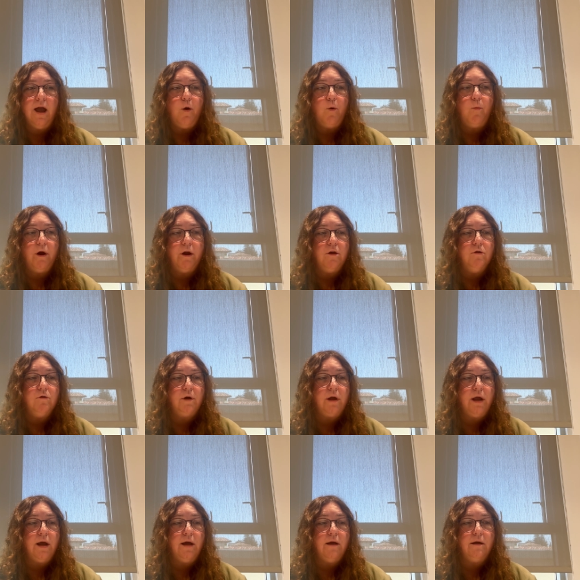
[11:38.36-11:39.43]
where you
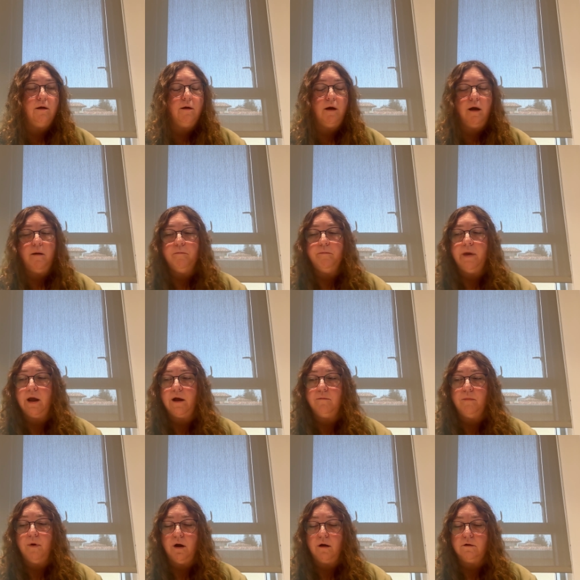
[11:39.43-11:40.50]
can make a
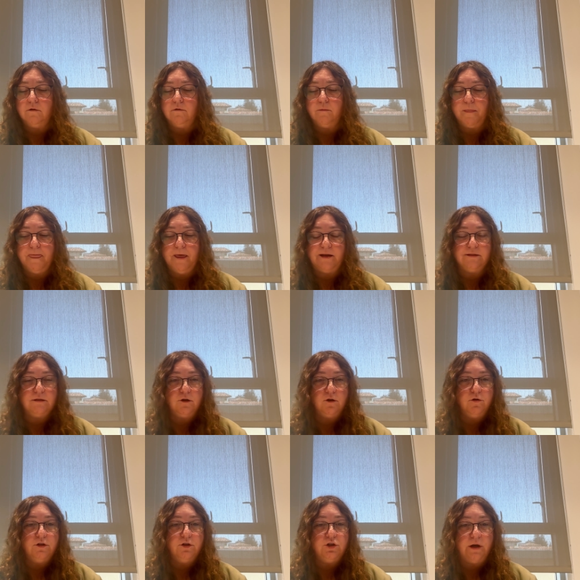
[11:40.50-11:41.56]
model that's
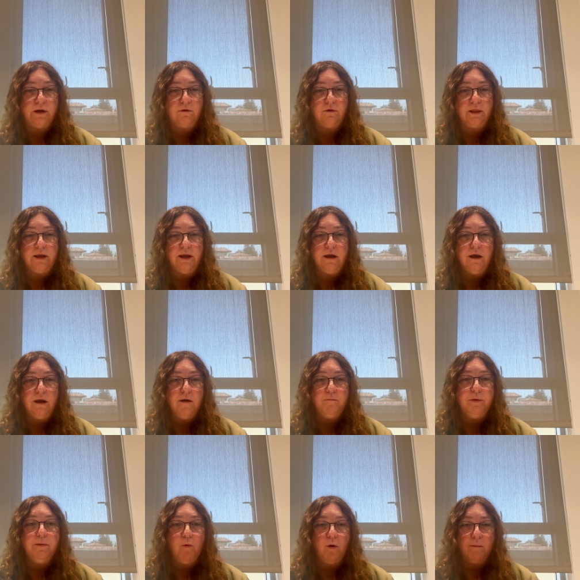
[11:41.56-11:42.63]
good generally,
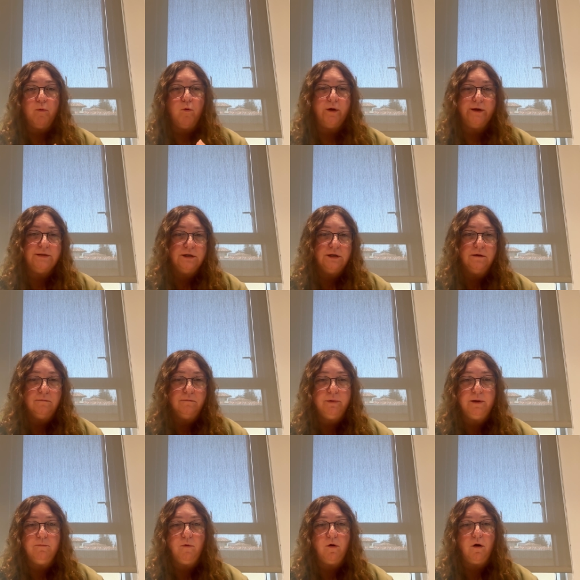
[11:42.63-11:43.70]
be more pointy,
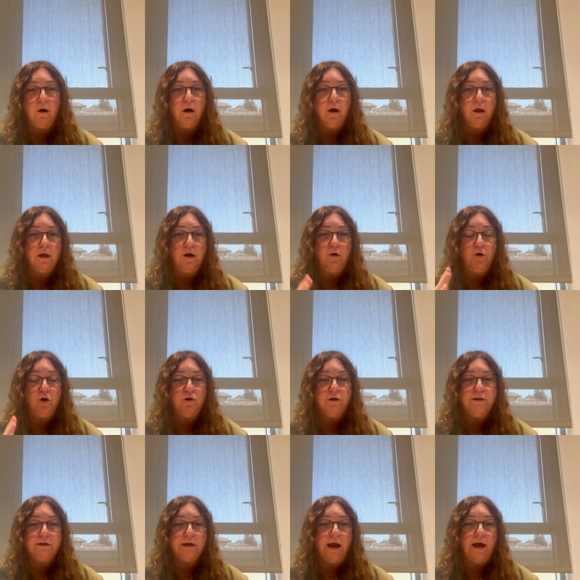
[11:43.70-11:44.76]
be more
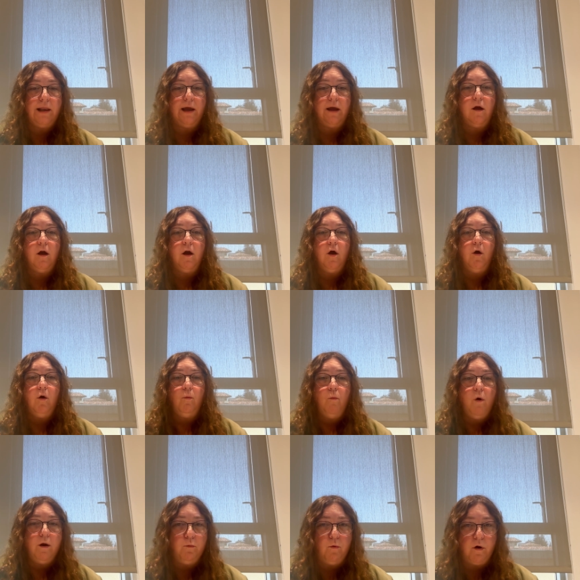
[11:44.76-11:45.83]
good at like
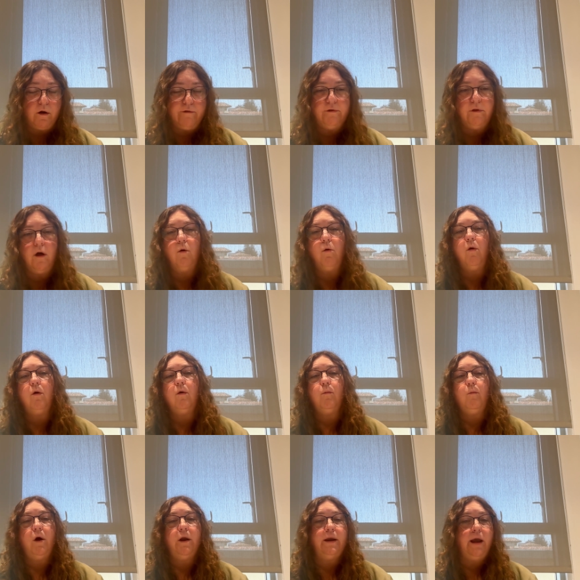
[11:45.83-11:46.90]
one workflow or
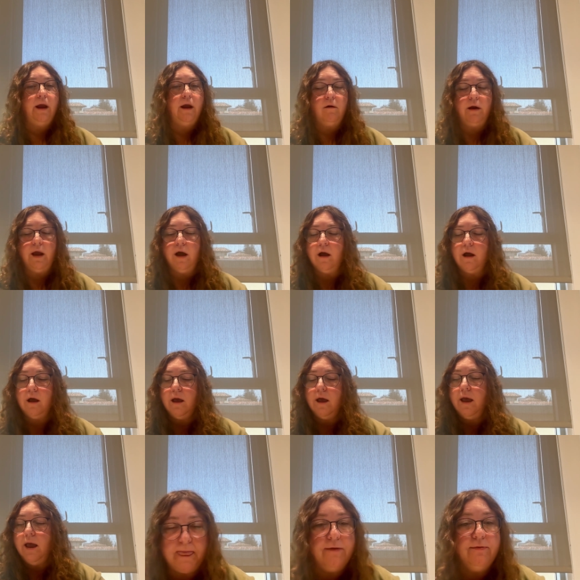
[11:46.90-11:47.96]
one area.
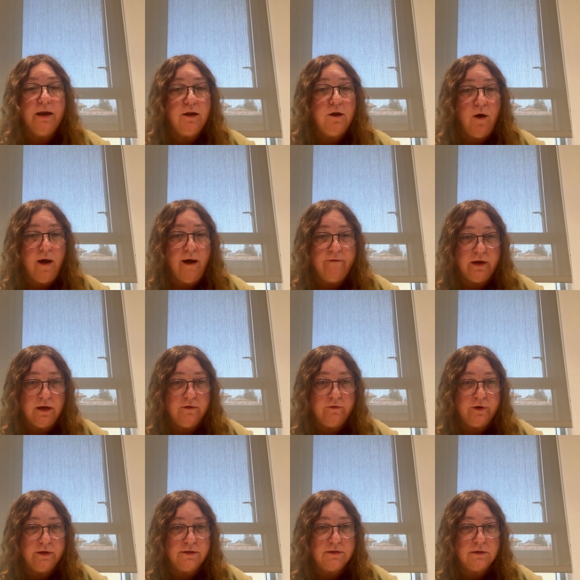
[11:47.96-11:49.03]
And then you have
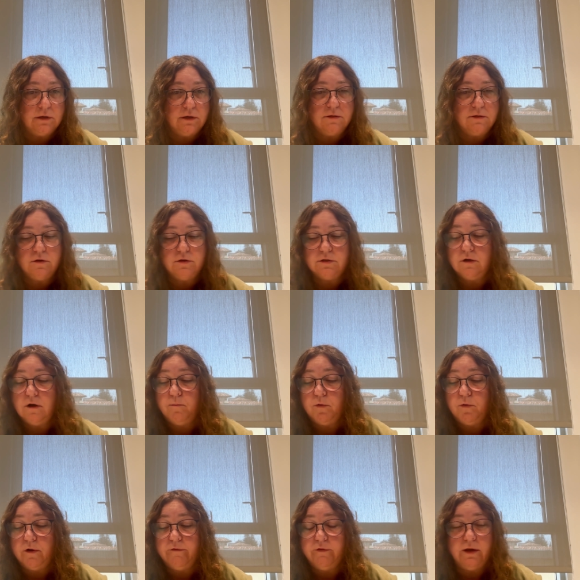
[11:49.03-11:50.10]
inference. And so there's a
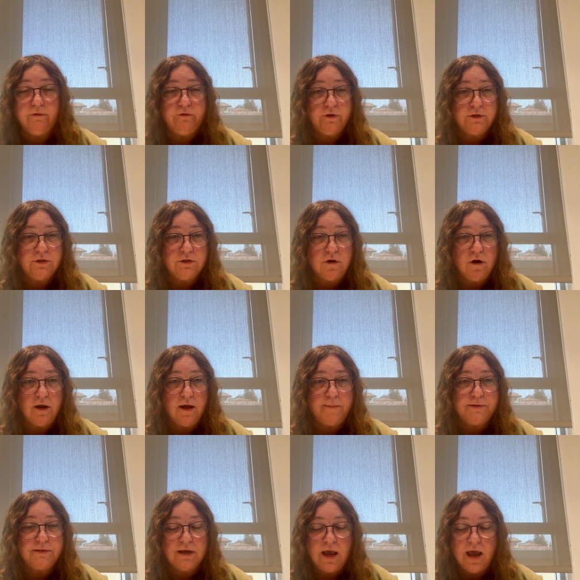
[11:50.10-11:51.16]
number of inference
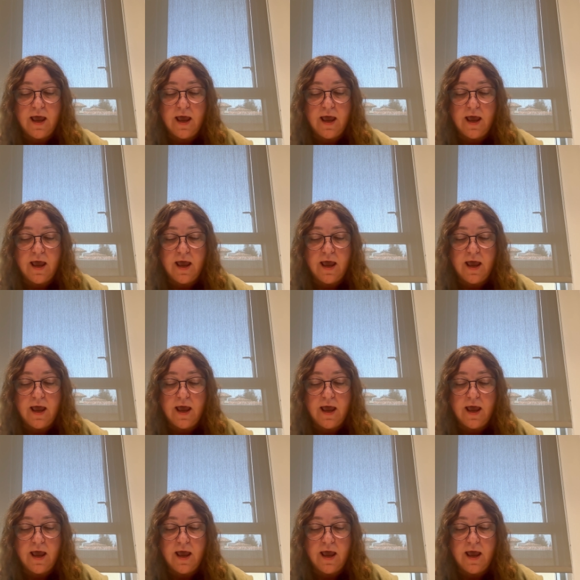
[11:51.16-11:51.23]
startups.